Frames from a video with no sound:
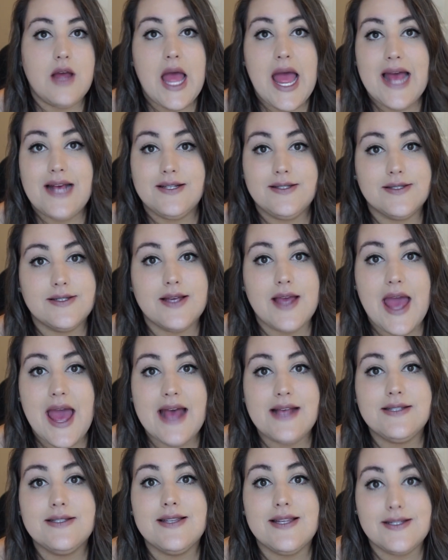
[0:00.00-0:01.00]

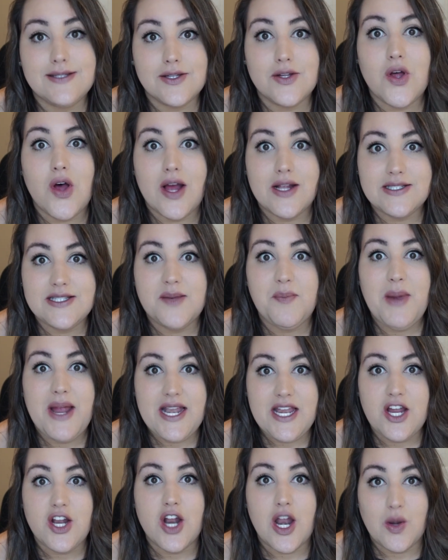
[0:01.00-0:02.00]
ask the salon's
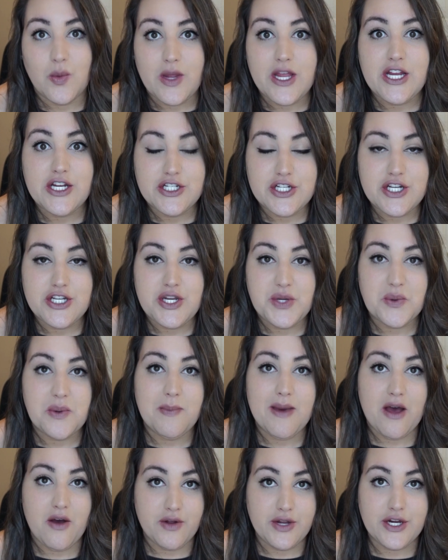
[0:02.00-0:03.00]
opinion on what you should do
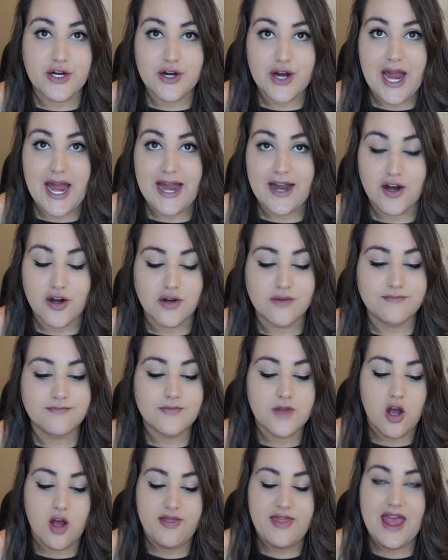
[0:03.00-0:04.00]
about your hair
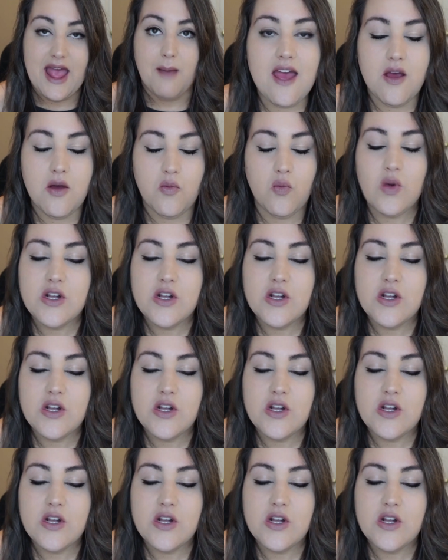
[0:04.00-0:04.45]
on that.